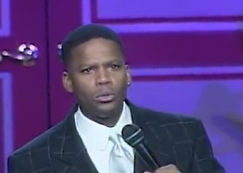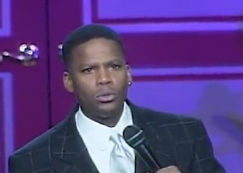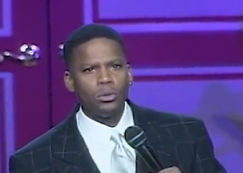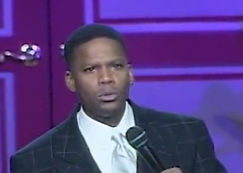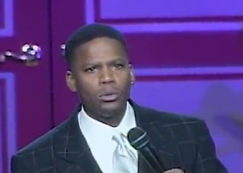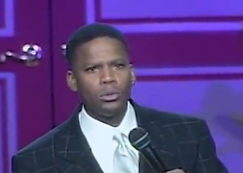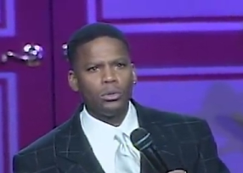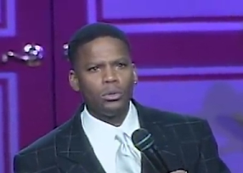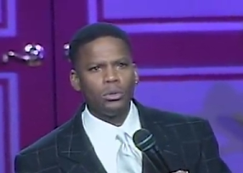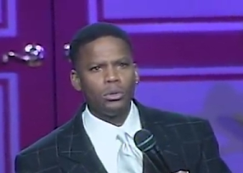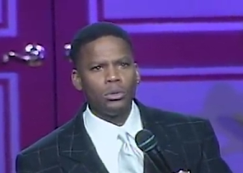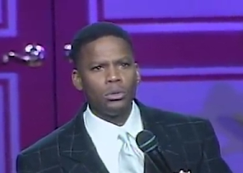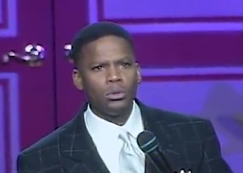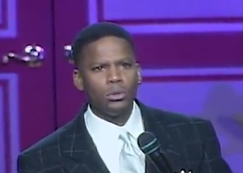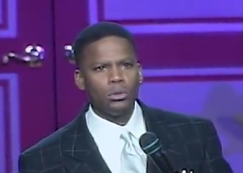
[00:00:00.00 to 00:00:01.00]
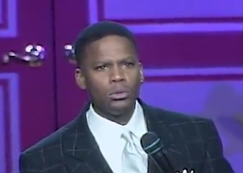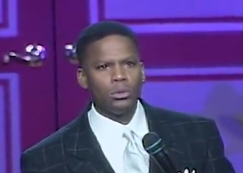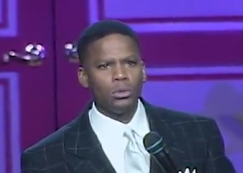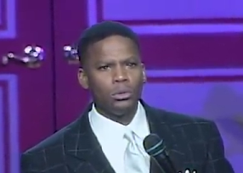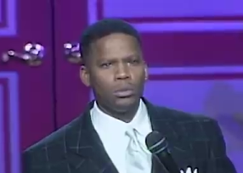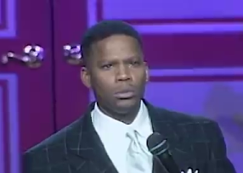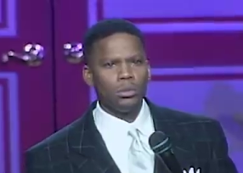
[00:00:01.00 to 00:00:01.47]

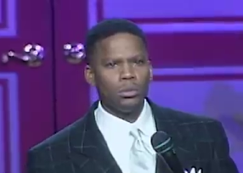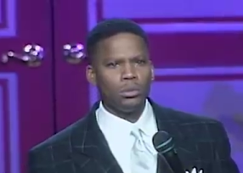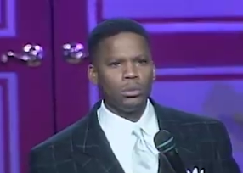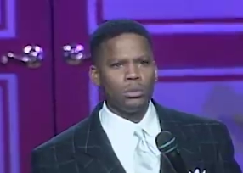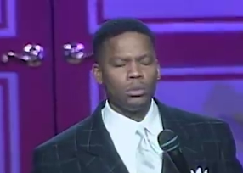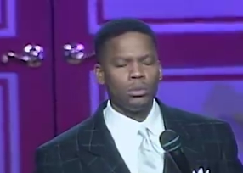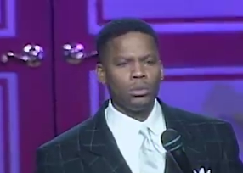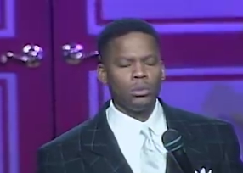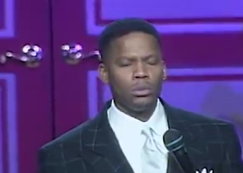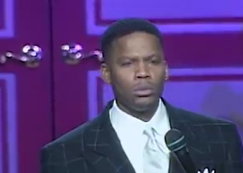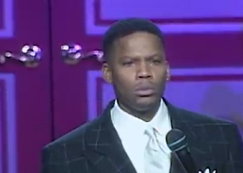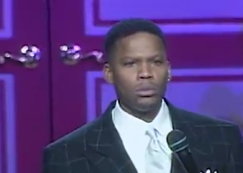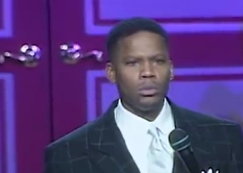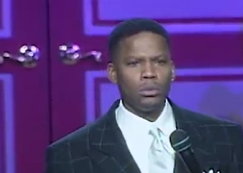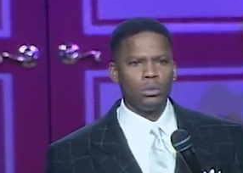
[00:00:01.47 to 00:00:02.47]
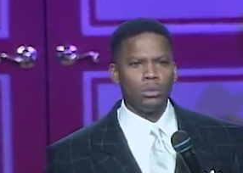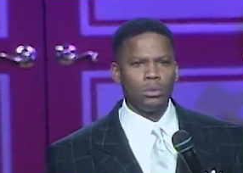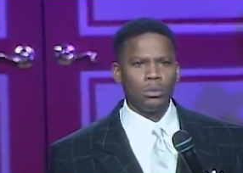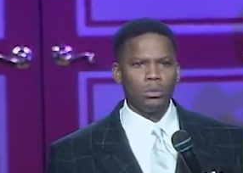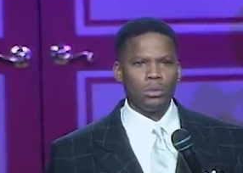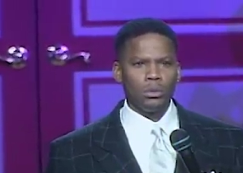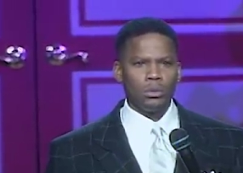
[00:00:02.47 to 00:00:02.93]

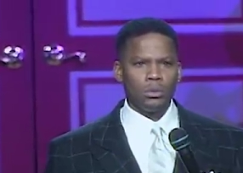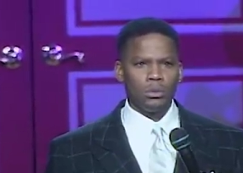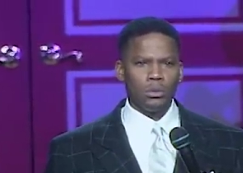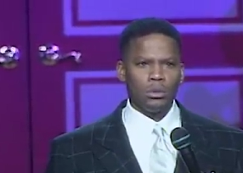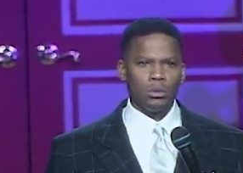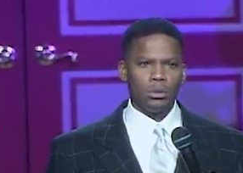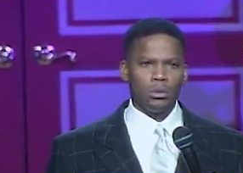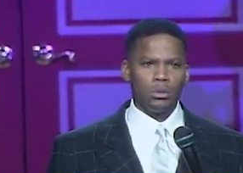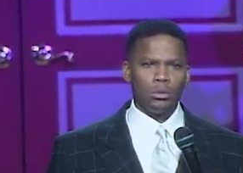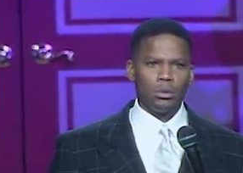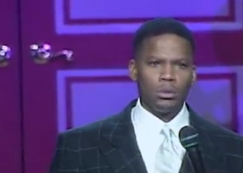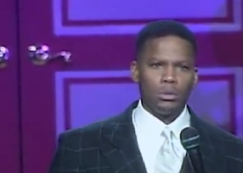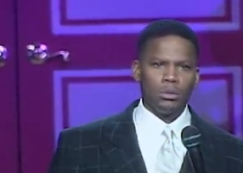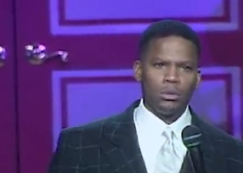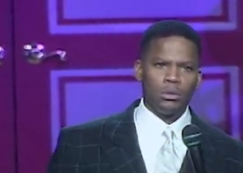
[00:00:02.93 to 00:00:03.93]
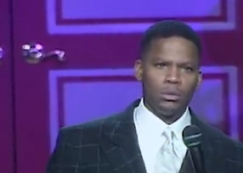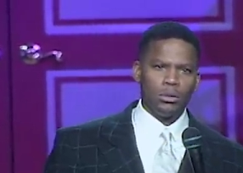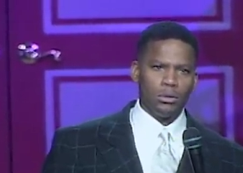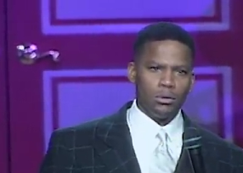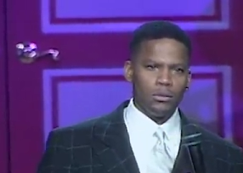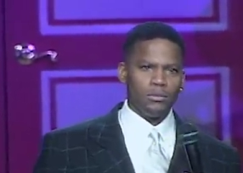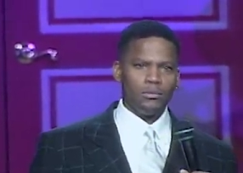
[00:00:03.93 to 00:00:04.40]

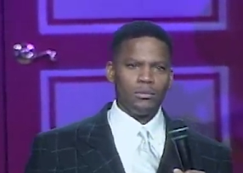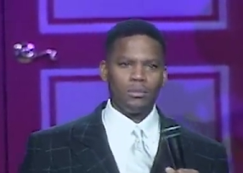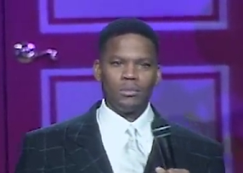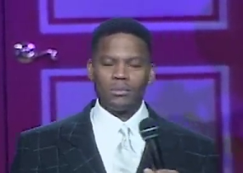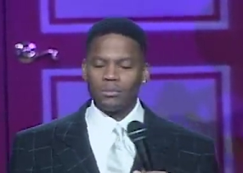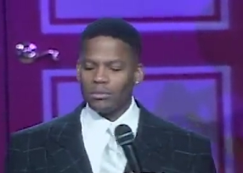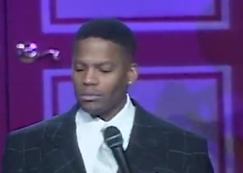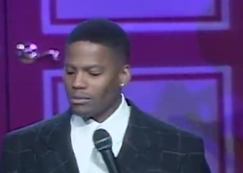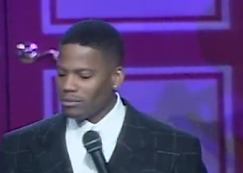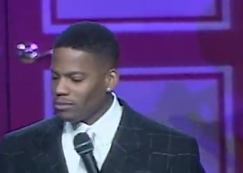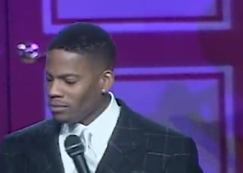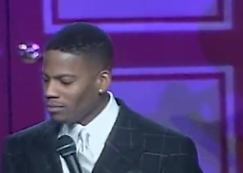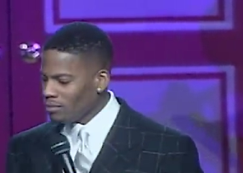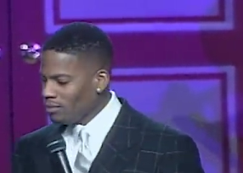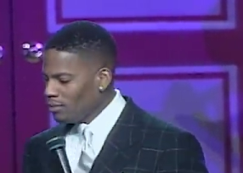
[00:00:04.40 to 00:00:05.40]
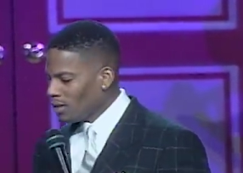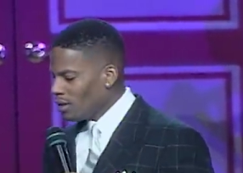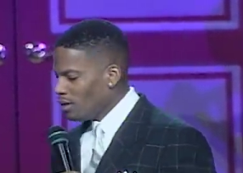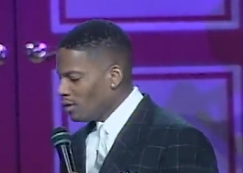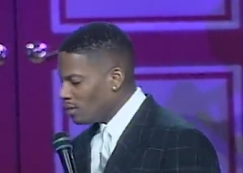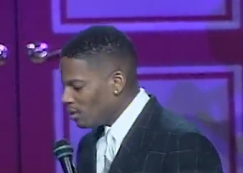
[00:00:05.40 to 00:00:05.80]
Nobody speaks.